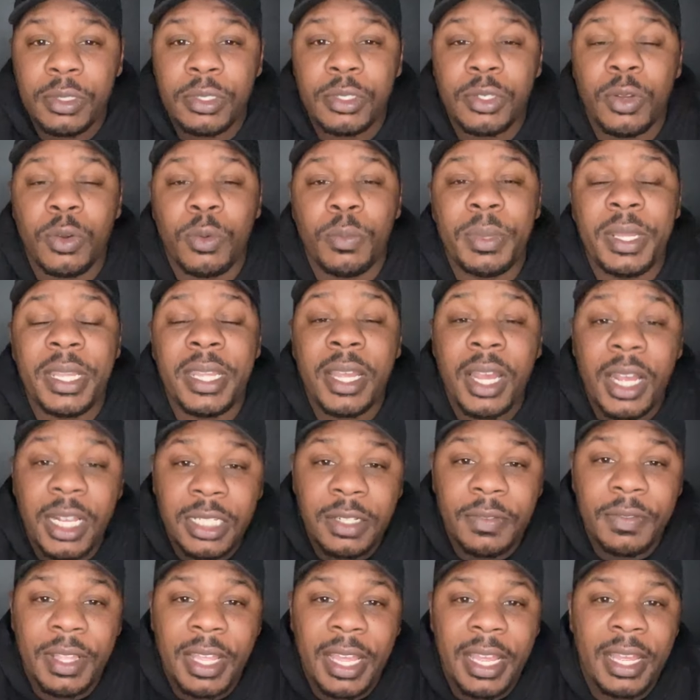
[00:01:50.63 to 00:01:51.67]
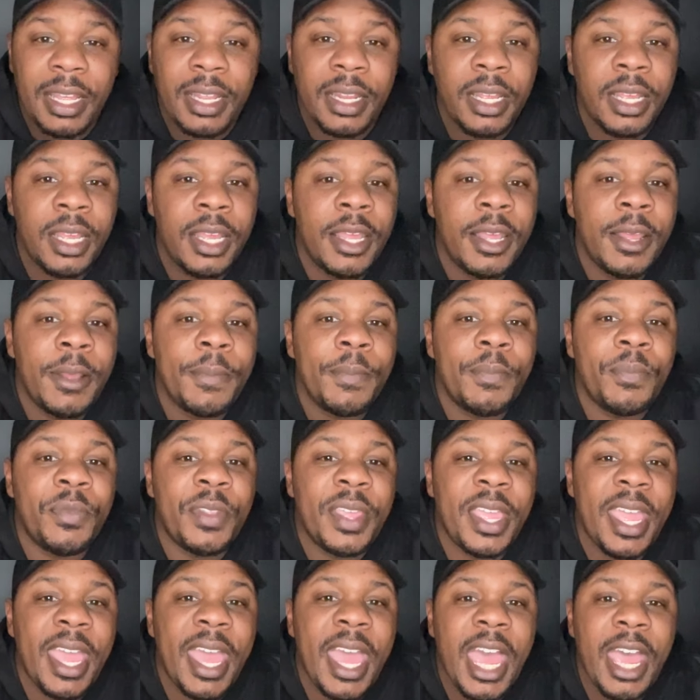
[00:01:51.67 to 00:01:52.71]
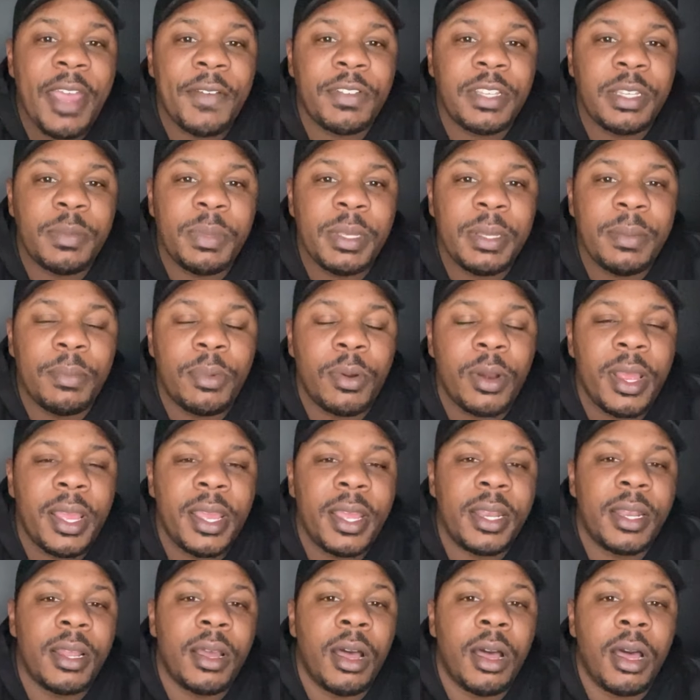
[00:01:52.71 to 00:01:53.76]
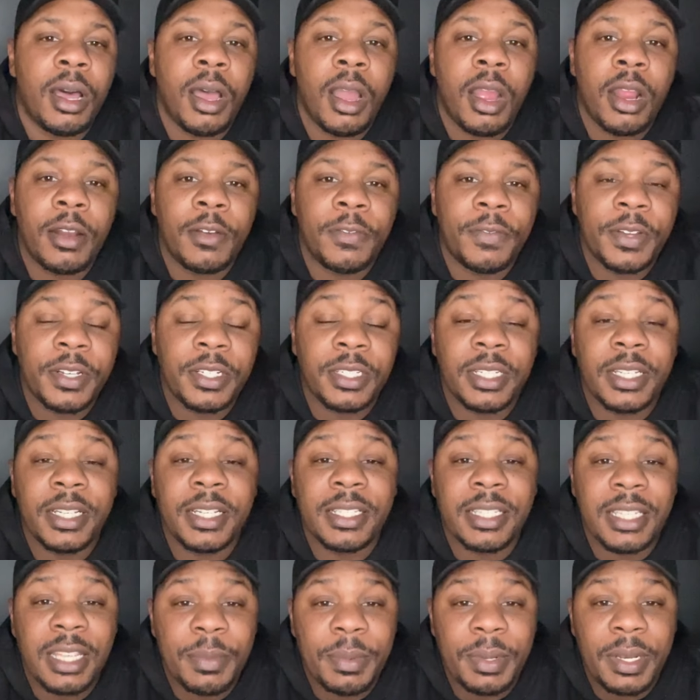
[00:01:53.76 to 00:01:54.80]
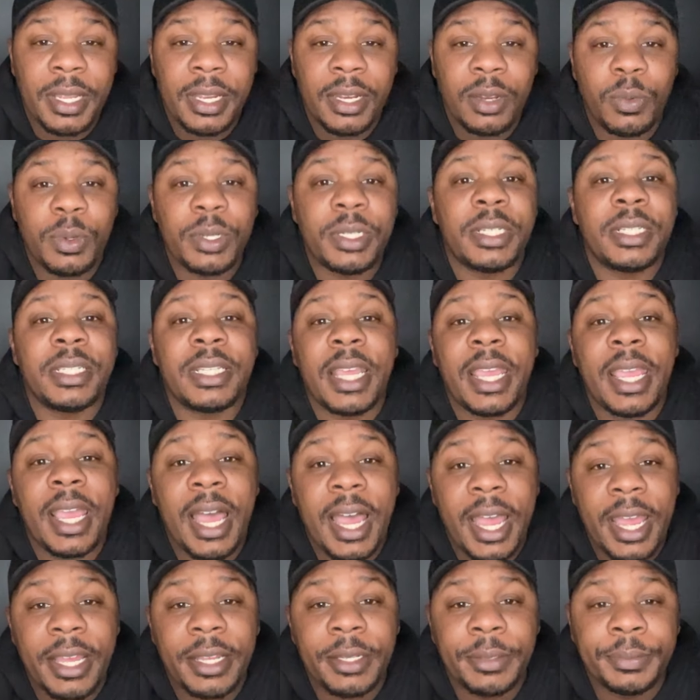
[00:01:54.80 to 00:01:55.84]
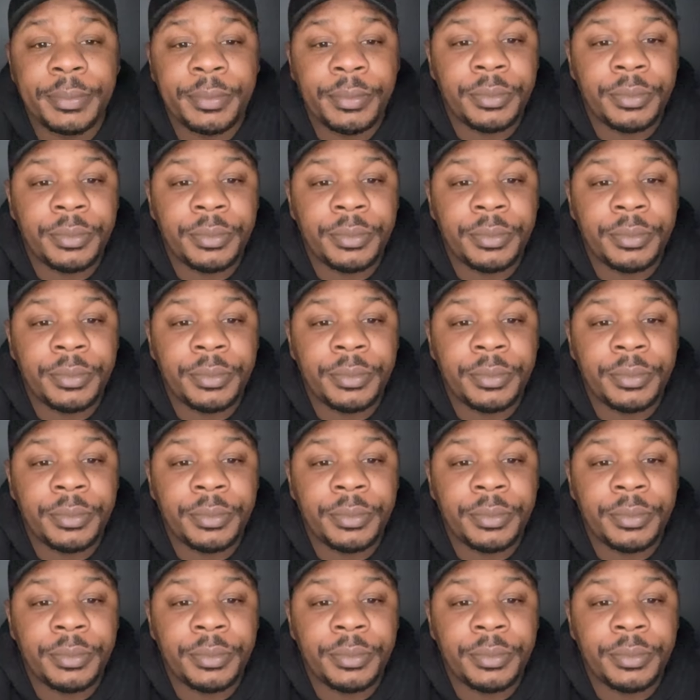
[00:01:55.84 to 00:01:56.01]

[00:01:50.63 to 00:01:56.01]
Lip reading: So because of that, they have to be bred artificially inseminated, which is AI.